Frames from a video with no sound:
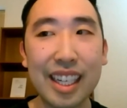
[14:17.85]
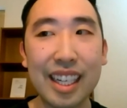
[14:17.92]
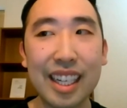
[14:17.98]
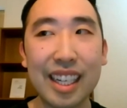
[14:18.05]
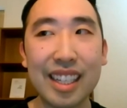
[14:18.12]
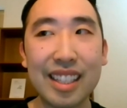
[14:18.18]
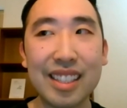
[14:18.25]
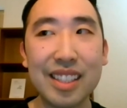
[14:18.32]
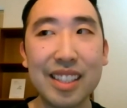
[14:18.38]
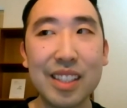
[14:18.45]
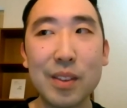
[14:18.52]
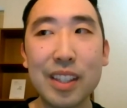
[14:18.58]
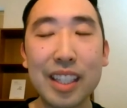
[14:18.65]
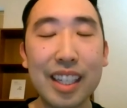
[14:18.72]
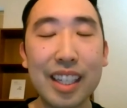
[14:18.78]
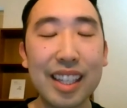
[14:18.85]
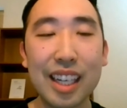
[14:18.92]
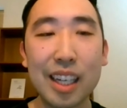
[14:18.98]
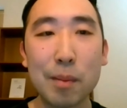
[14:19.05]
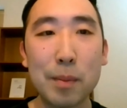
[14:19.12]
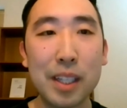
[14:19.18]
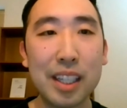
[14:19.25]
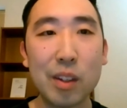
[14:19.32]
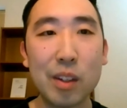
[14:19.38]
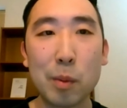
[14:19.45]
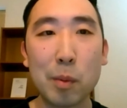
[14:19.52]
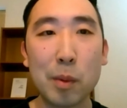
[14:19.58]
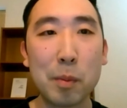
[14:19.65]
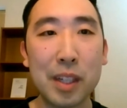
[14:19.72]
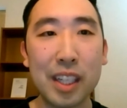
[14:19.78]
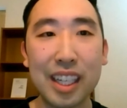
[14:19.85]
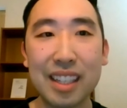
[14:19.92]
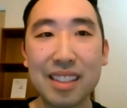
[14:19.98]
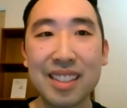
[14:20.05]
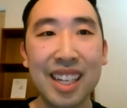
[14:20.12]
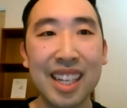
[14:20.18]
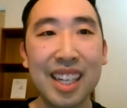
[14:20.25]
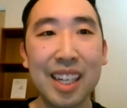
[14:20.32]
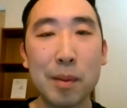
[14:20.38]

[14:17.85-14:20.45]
And you'd think that'd be a normal place,